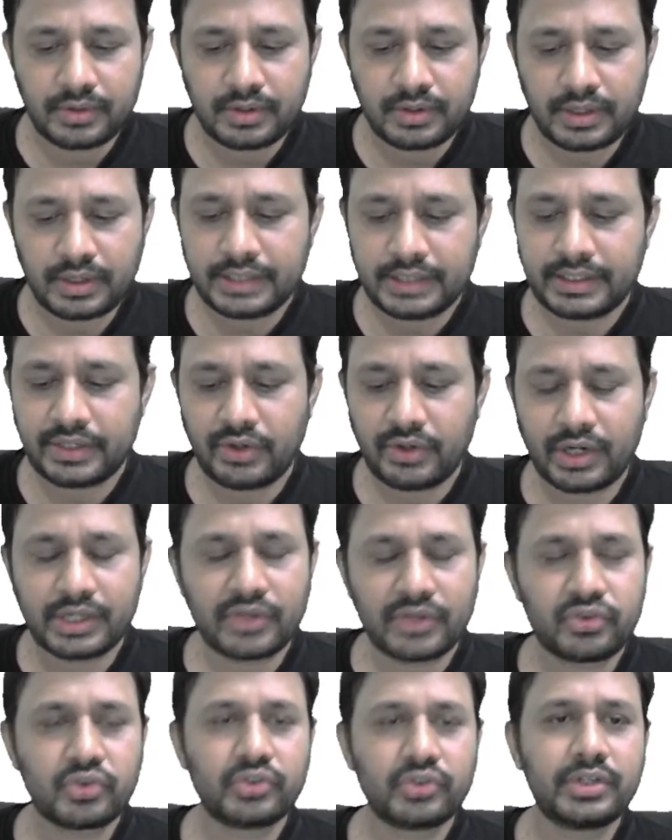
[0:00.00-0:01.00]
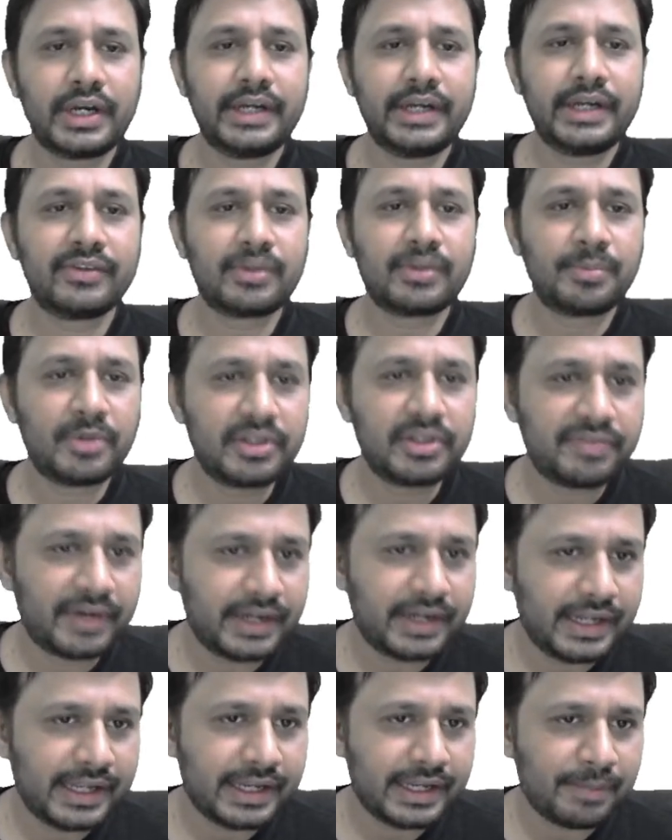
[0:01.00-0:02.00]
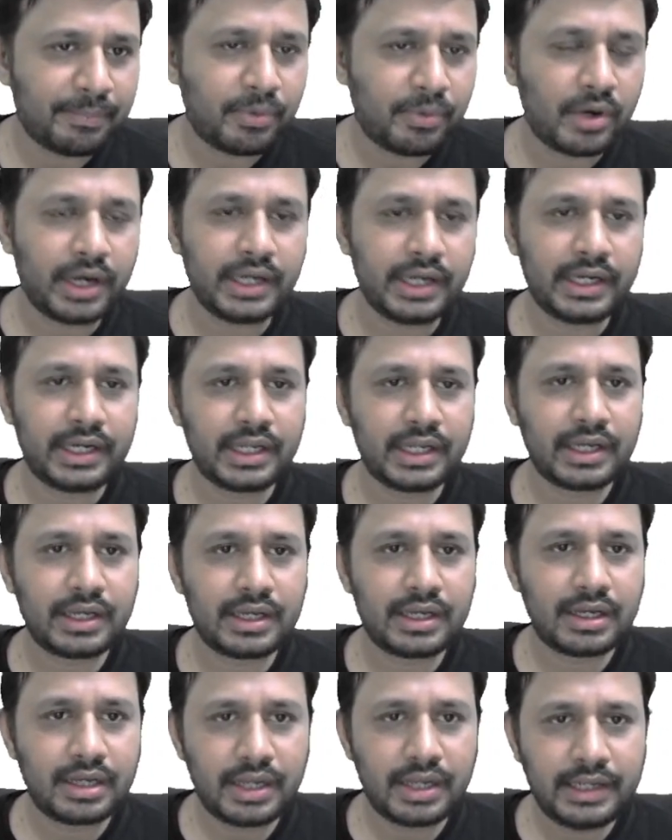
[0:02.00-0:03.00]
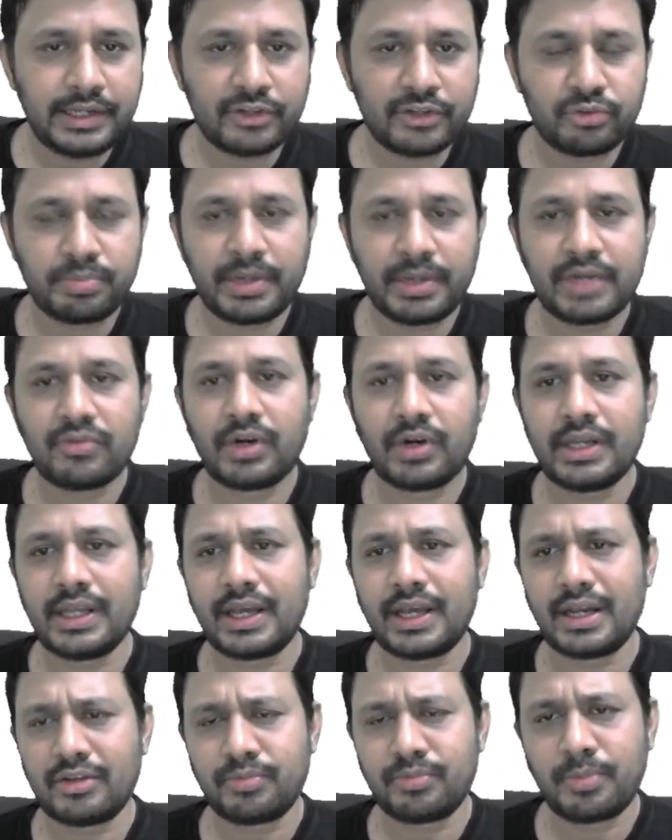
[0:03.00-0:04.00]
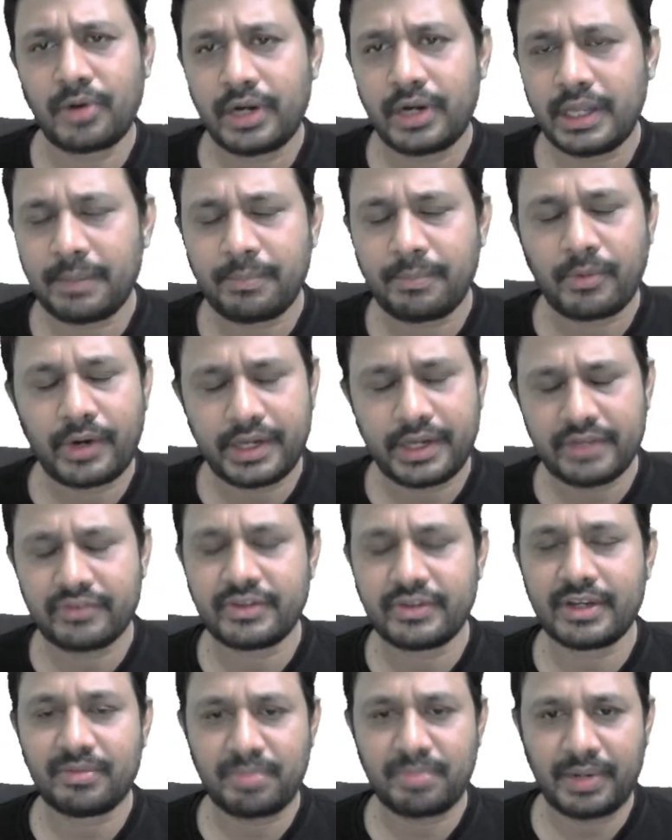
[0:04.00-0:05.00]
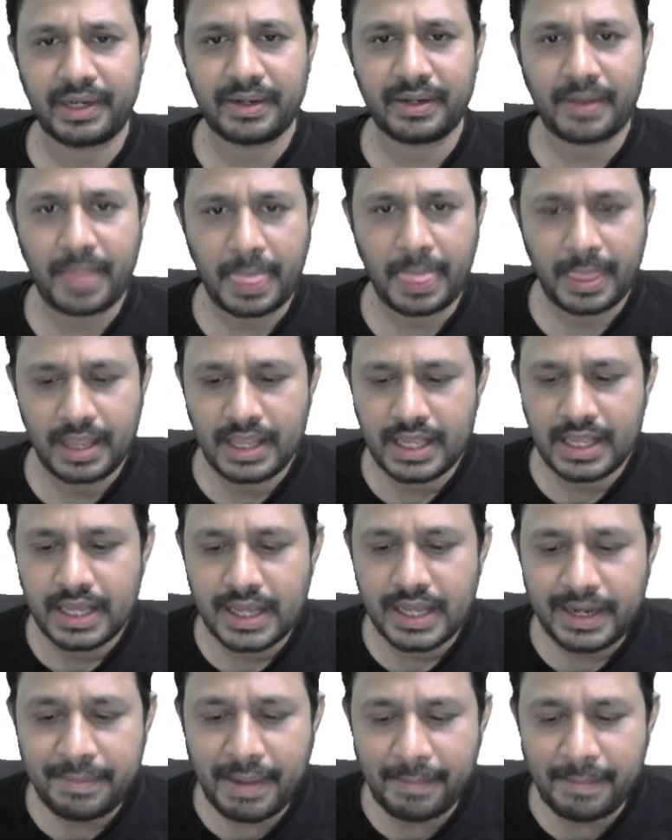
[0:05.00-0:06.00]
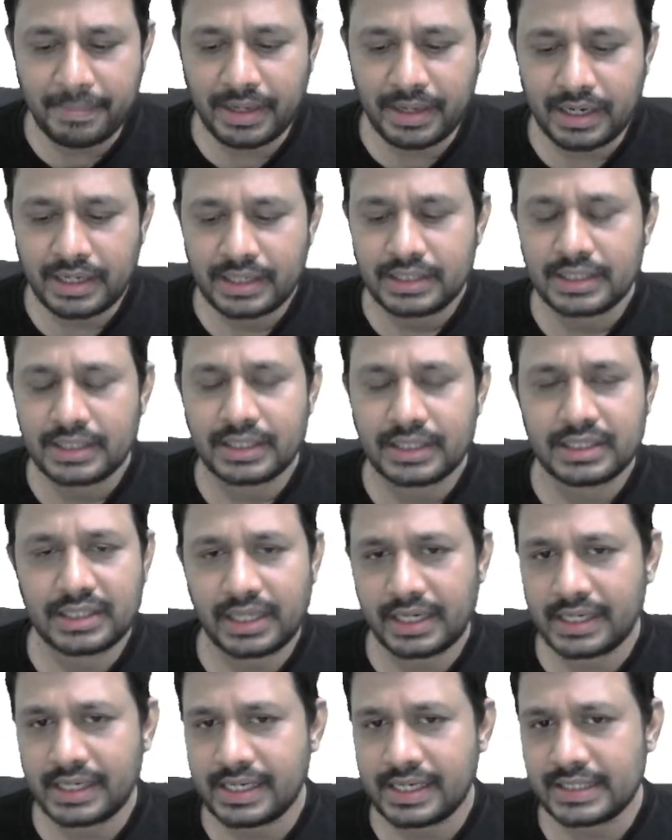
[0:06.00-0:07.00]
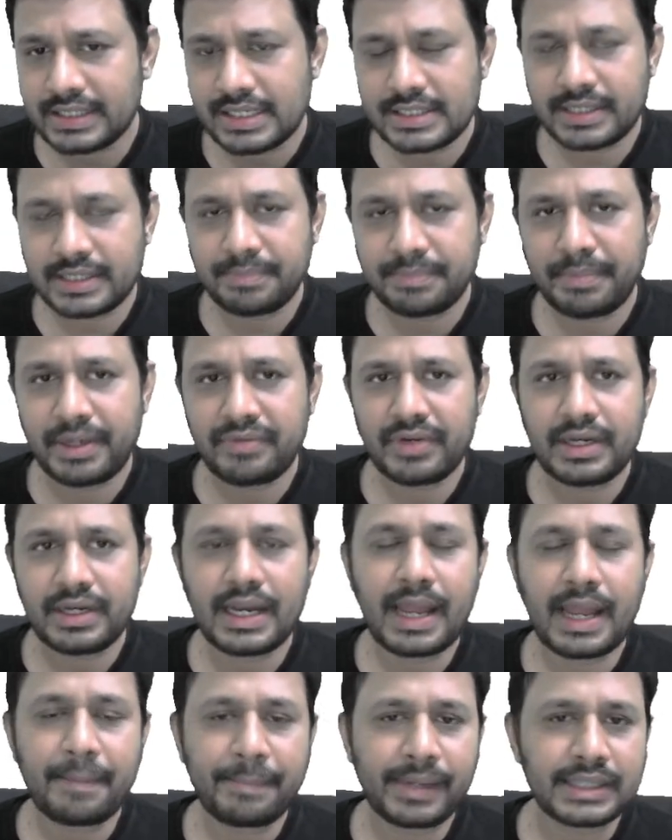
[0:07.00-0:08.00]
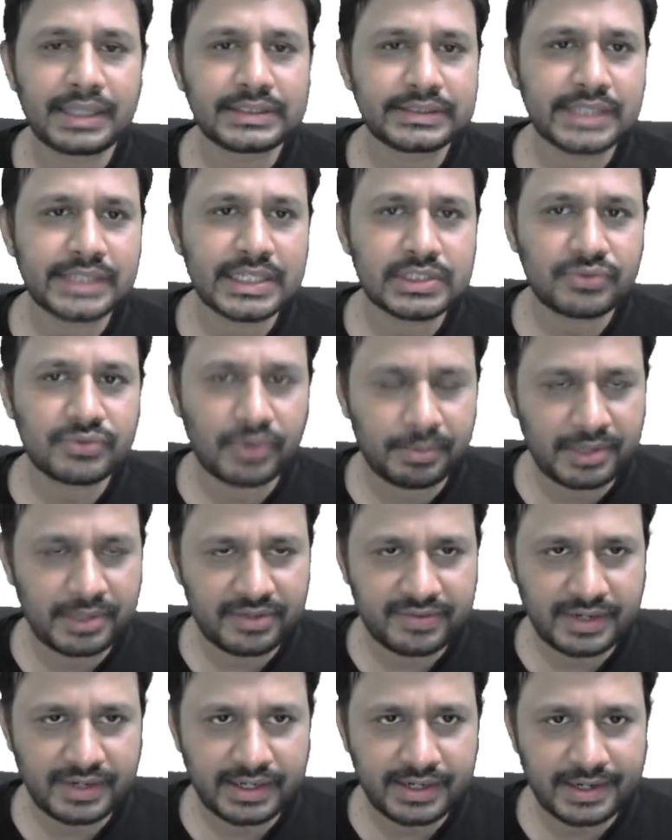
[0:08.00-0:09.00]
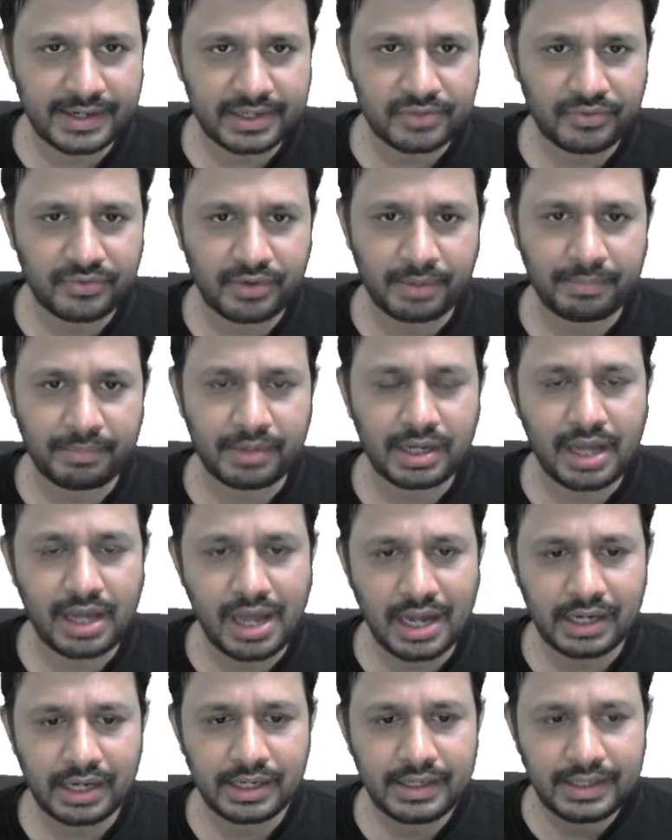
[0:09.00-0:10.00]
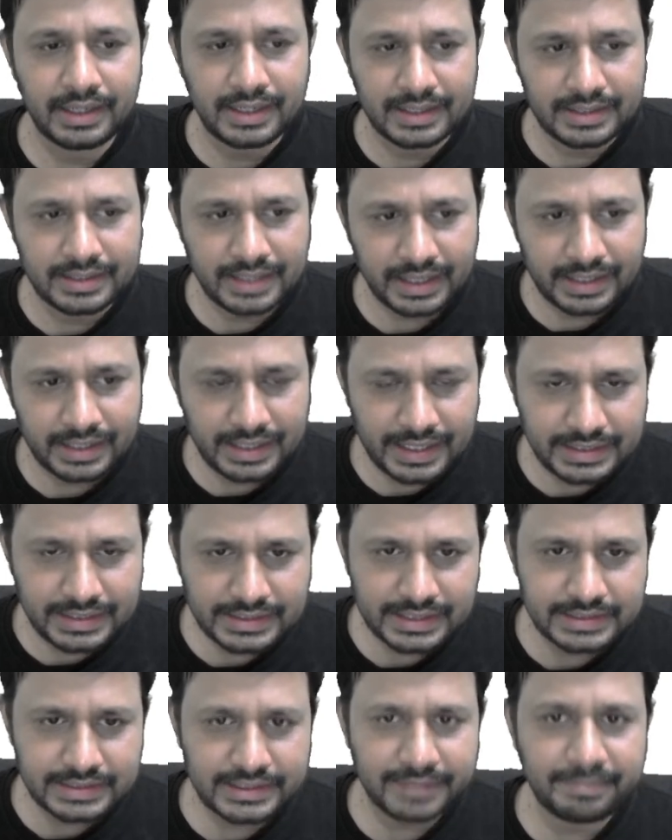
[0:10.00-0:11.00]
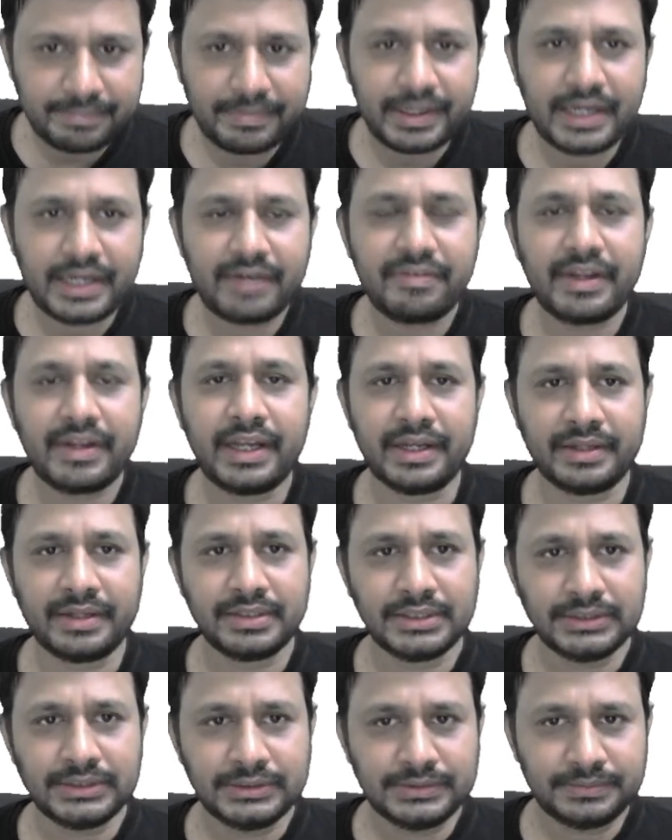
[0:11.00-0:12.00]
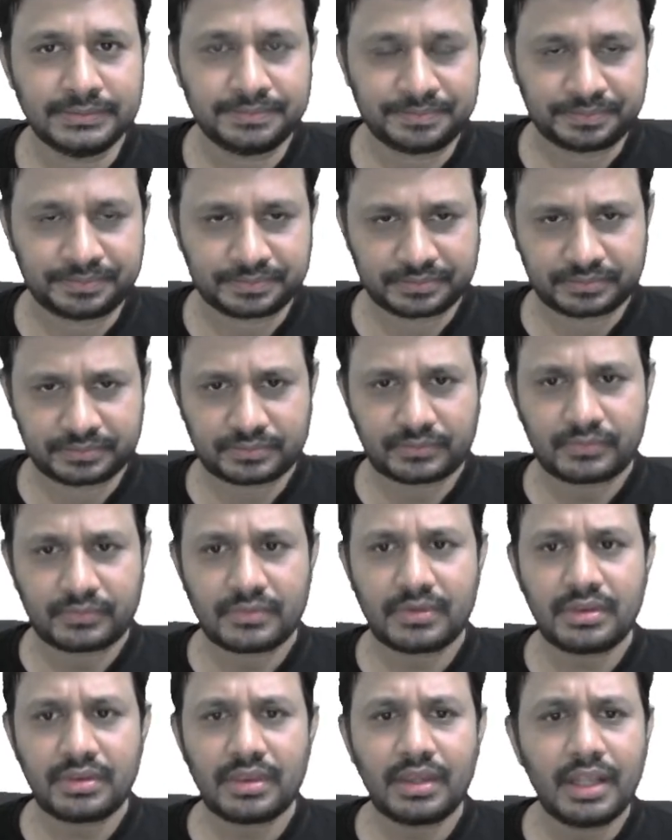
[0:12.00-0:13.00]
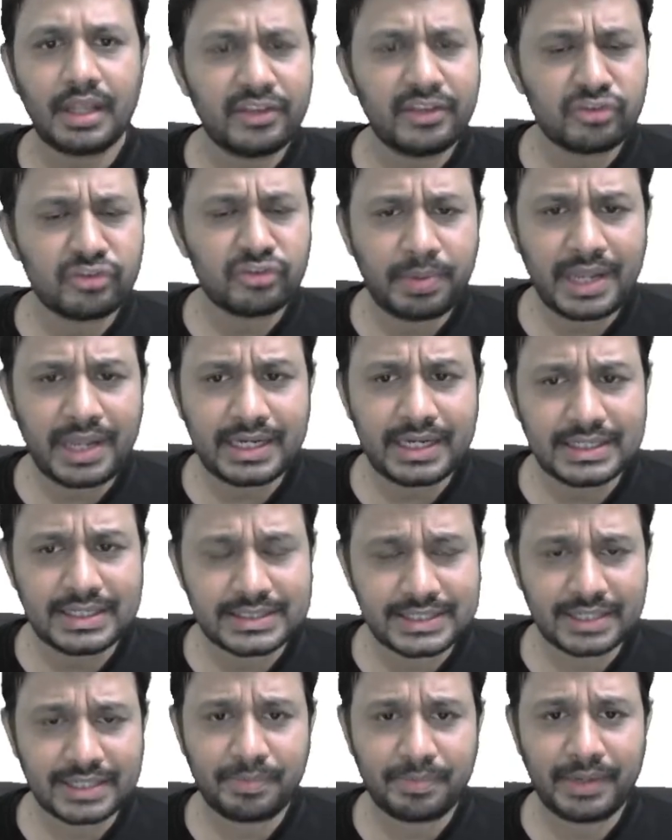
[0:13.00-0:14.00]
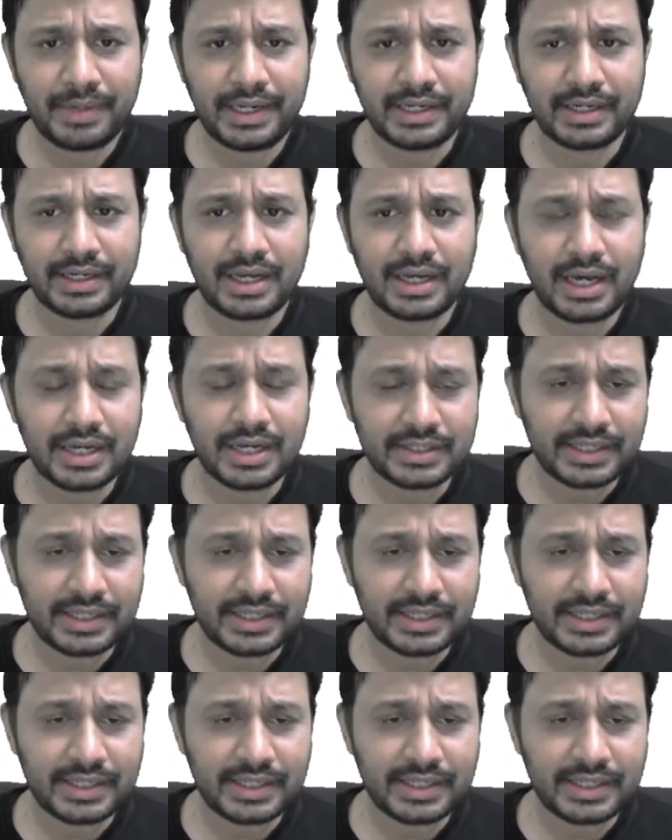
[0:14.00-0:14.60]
I think you understood the idea. Suppose if I take a point in S plane, what is the corresponding point in Z plane? Remember, the relationship between Laplace transform and Z transform, or the relationship between S plane and Z plane, or the